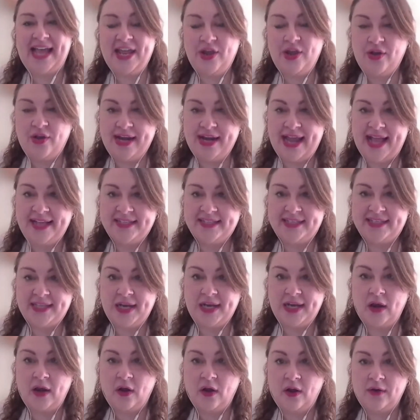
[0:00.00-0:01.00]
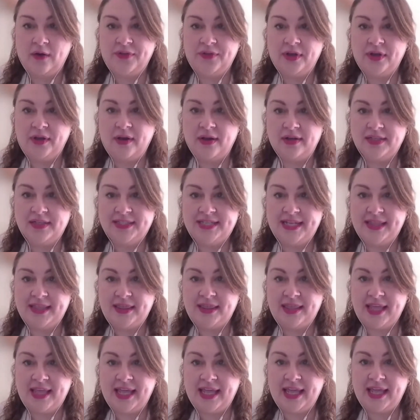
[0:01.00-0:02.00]
You can access a lot of the
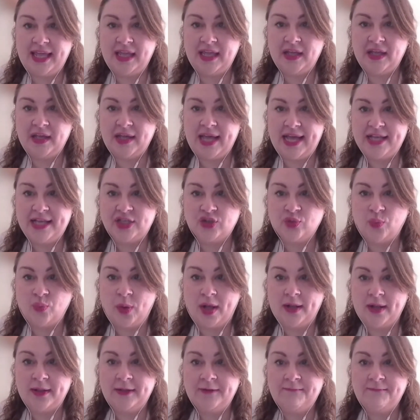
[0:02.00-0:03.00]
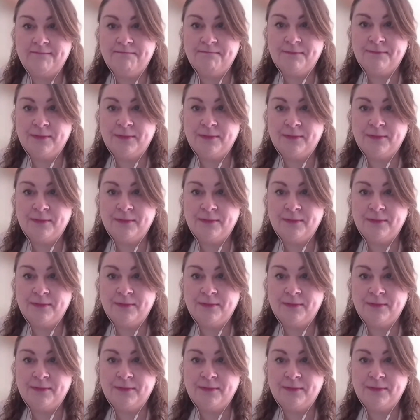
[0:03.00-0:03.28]
content there as well.